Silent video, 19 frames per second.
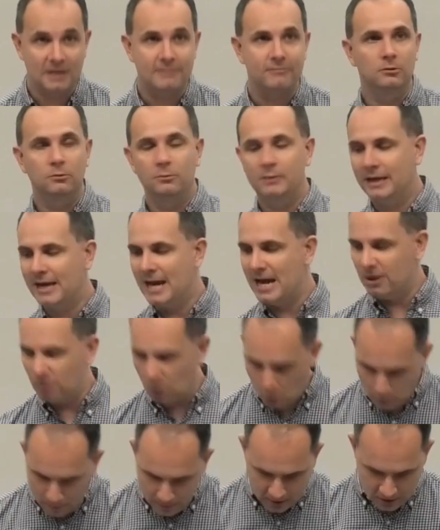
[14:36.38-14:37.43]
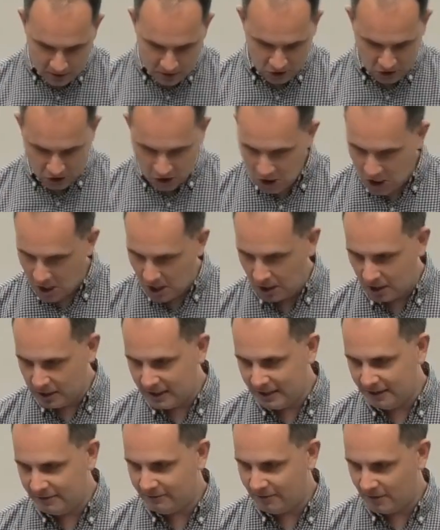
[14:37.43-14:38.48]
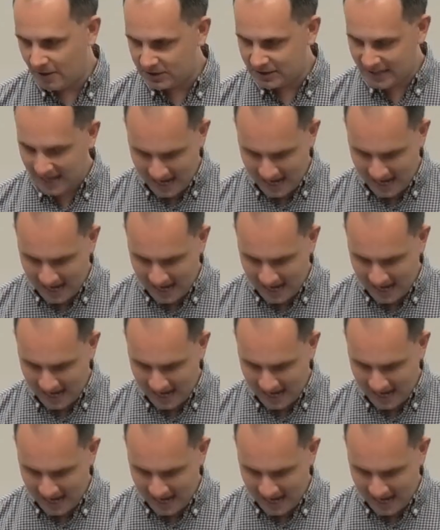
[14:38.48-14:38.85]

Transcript: 7, we get an ominous turn in verse